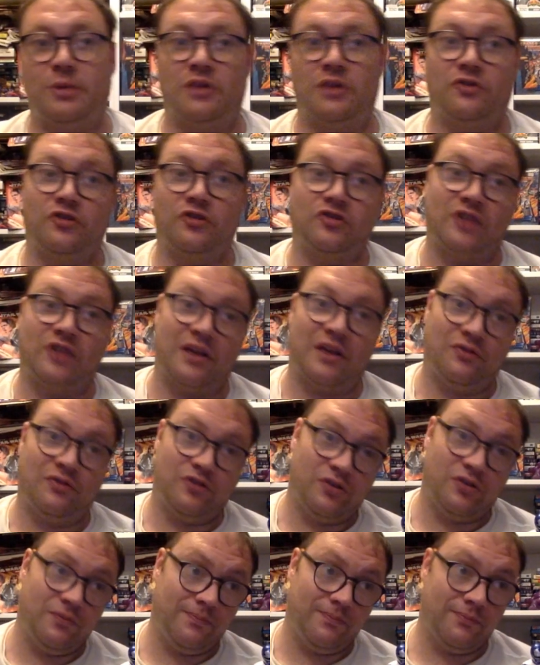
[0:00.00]

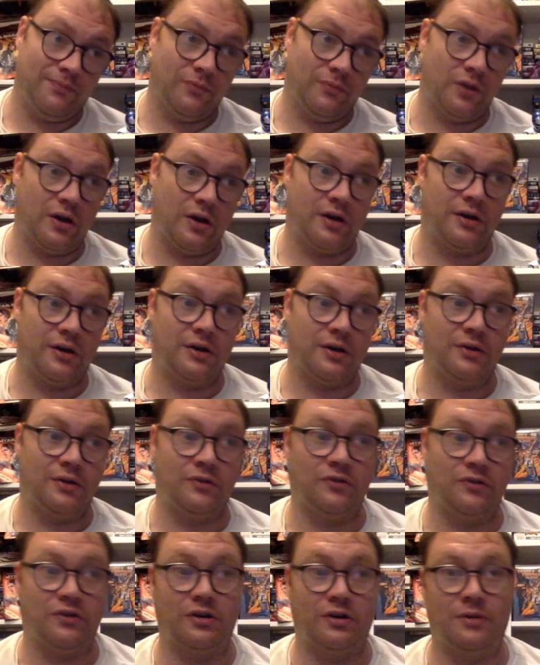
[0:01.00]
Stanton,
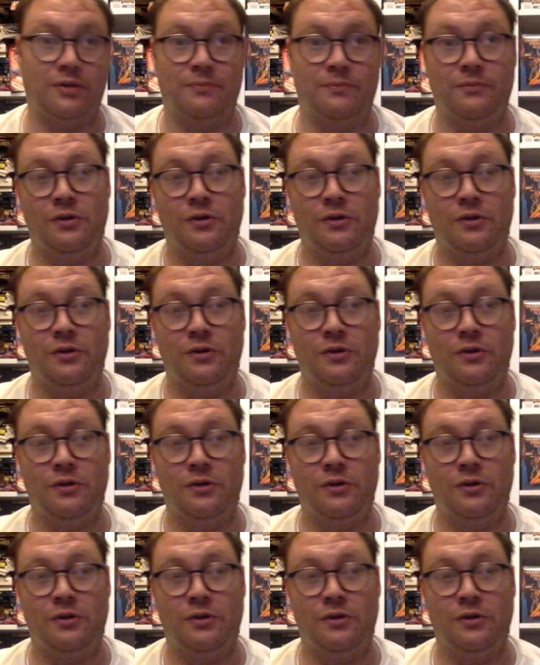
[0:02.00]
and